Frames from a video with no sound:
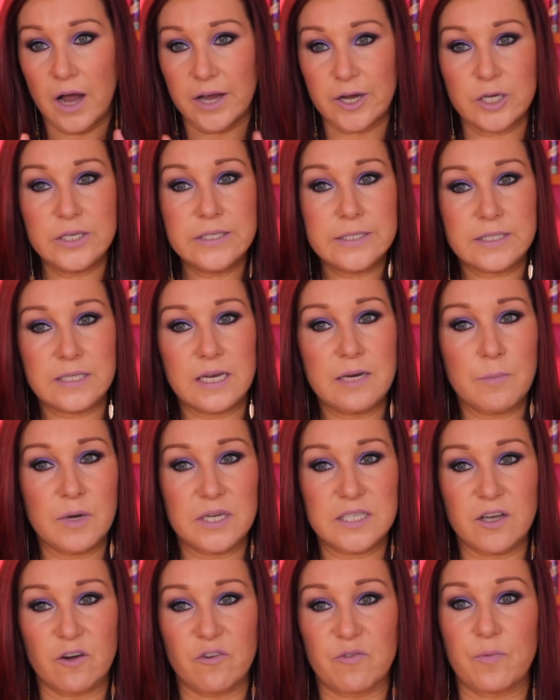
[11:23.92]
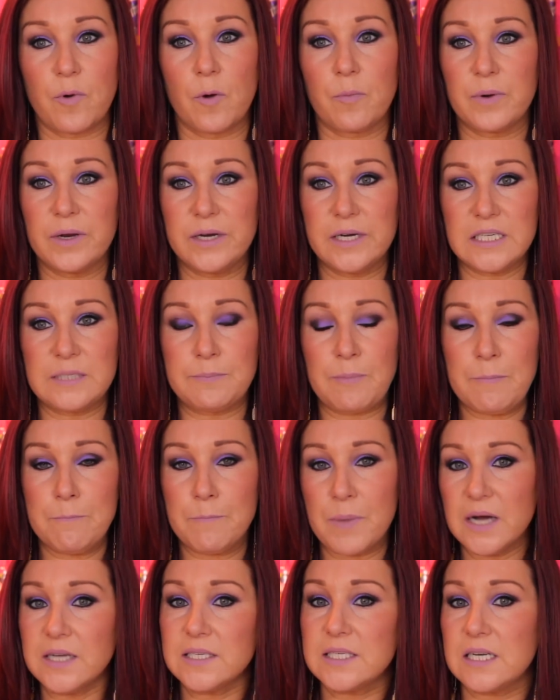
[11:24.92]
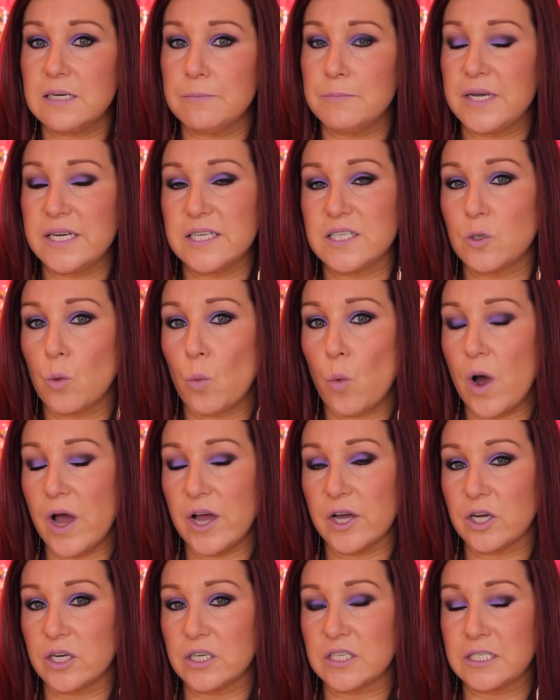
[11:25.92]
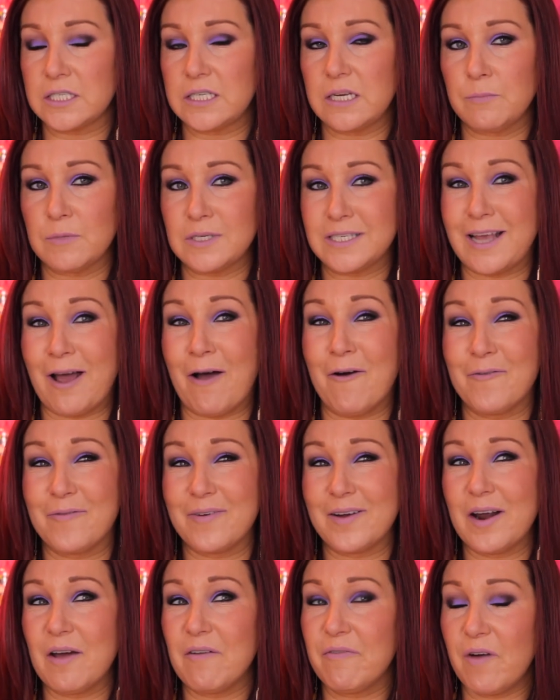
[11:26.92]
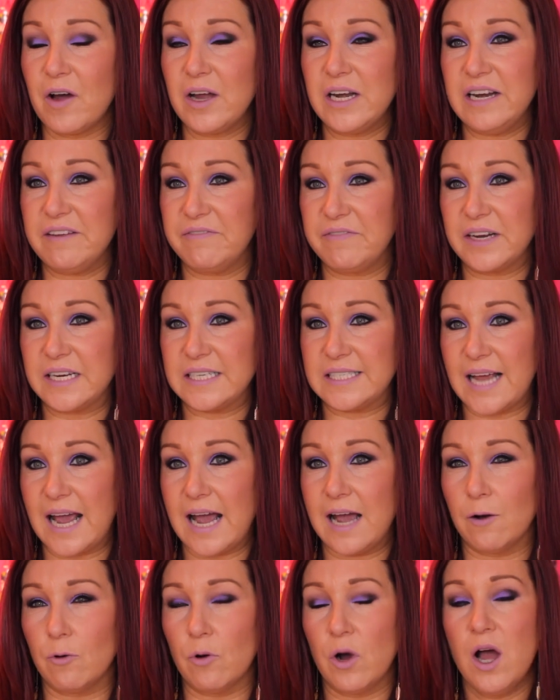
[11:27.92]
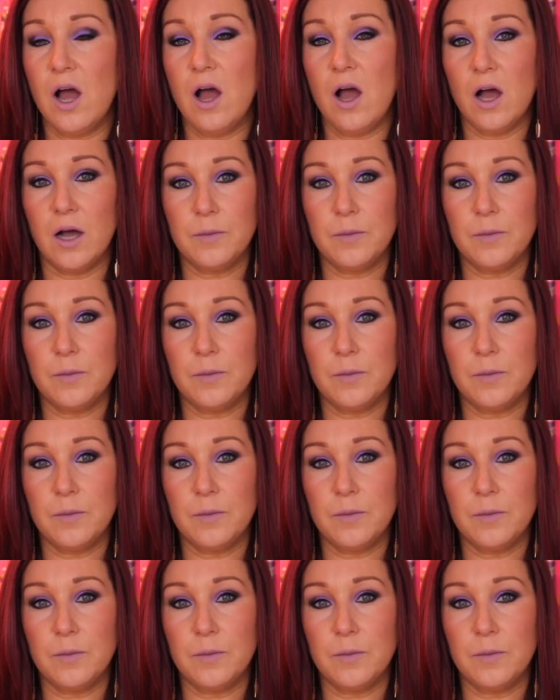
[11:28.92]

I couldn't see myself properly, and it's been puzzling me as to why I couldn't see myself, and I finally figured it out.